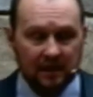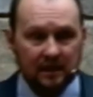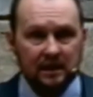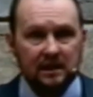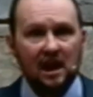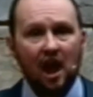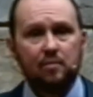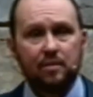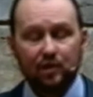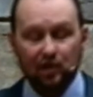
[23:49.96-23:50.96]
Now, I
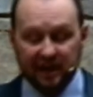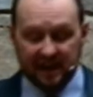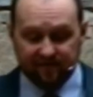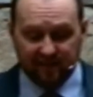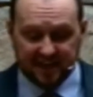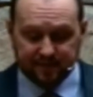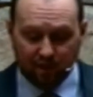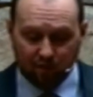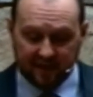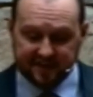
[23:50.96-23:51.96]
remember looking at
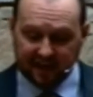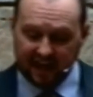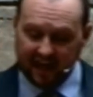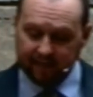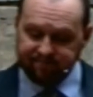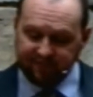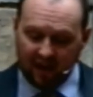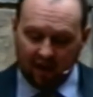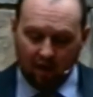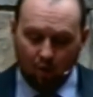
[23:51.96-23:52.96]
Facebook recently and
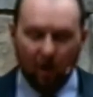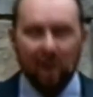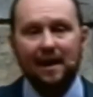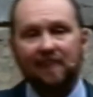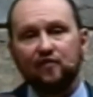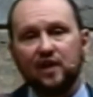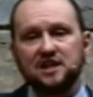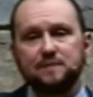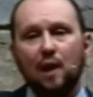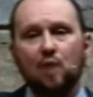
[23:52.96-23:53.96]
one of my
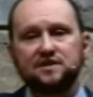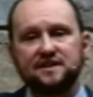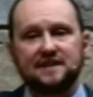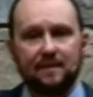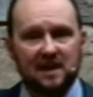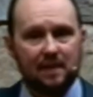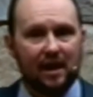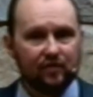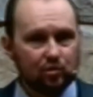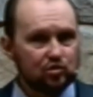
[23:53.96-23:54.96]
friends posted something
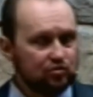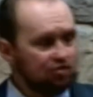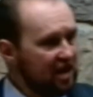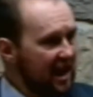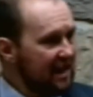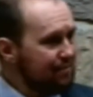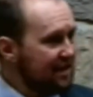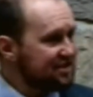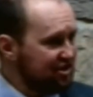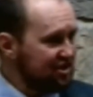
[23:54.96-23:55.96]
about those chain
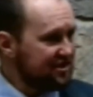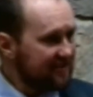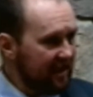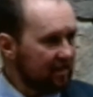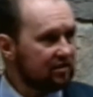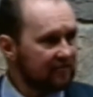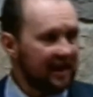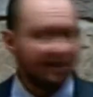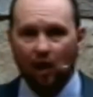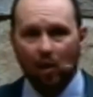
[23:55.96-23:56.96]
messages that are that
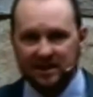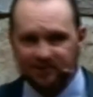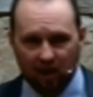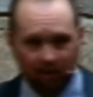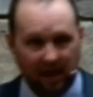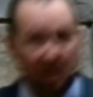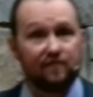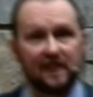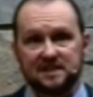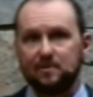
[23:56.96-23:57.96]
have always gone around on
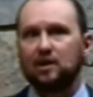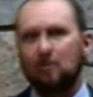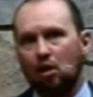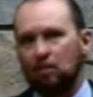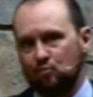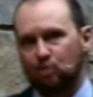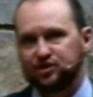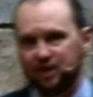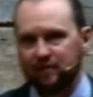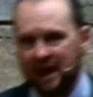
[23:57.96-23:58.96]
Facebook and are more
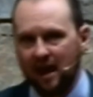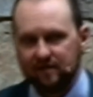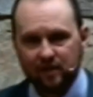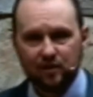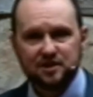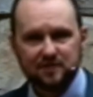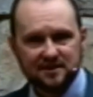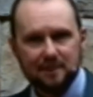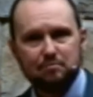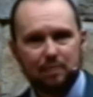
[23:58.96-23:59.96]
so now I've noticed because
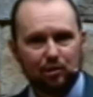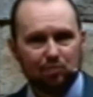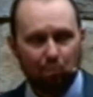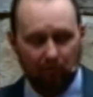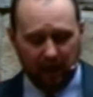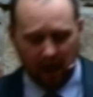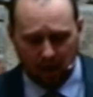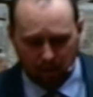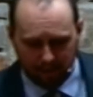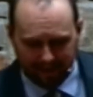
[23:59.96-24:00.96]
people are bored at home but